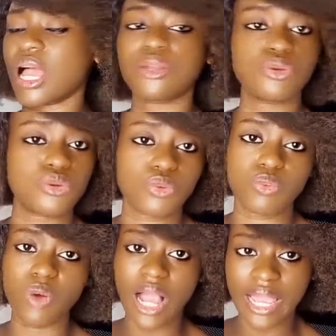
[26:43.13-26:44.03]
I don't
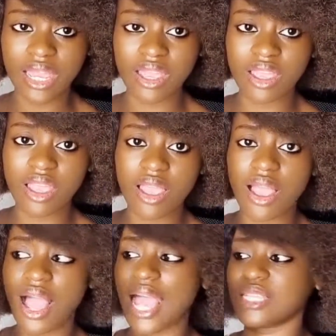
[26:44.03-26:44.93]
know why
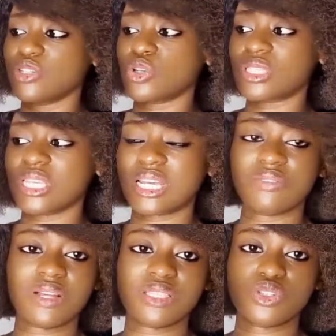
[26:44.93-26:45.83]
I did not take
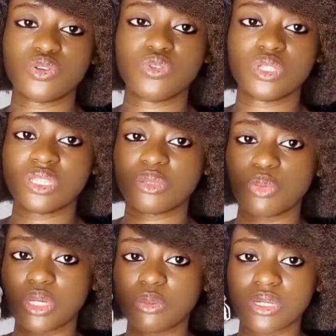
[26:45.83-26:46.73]
advantage of using this
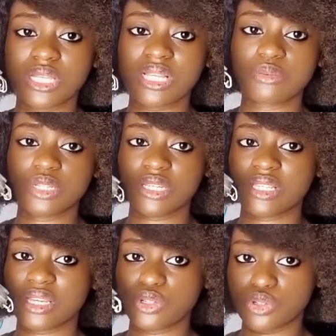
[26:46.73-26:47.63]
body butter as much
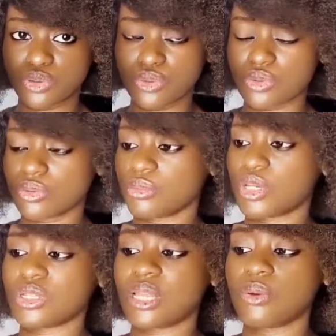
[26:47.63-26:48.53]
as I should,
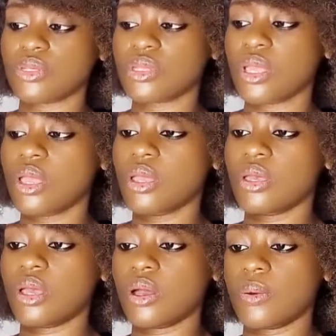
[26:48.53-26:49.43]
because I was
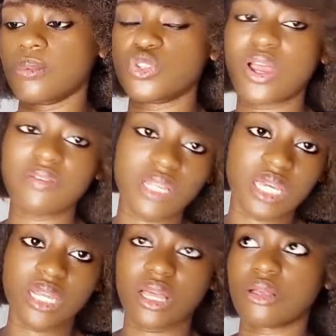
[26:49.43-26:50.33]

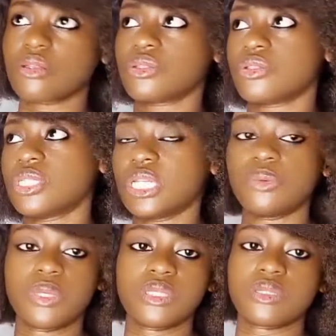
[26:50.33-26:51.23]
traveling, I was
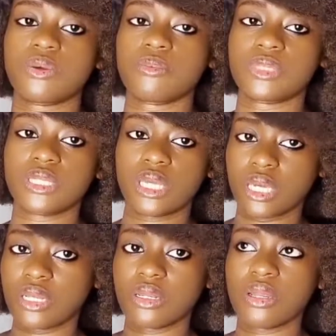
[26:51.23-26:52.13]
dealing with some
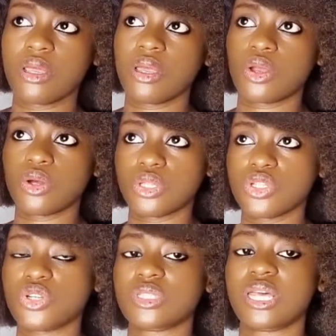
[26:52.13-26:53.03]
skin
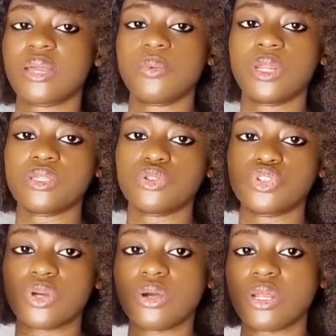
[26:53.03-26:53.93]
conditions that I wanted to
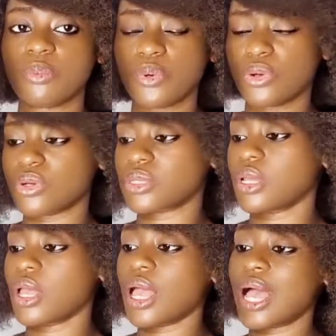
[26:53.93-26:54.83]
try other products,
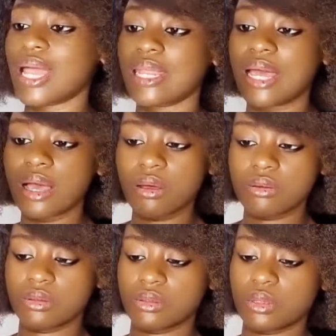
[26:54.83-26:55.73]
and
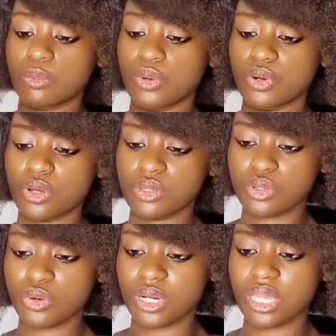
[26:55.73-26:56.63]
now the
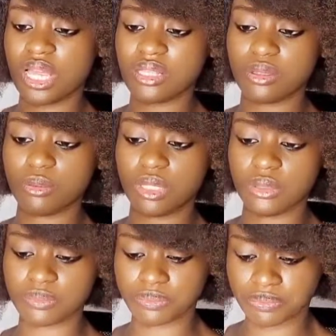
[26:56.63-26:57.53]
product currently has
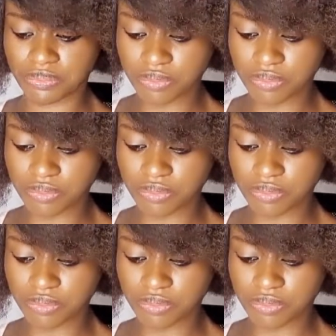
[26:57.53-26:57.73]
something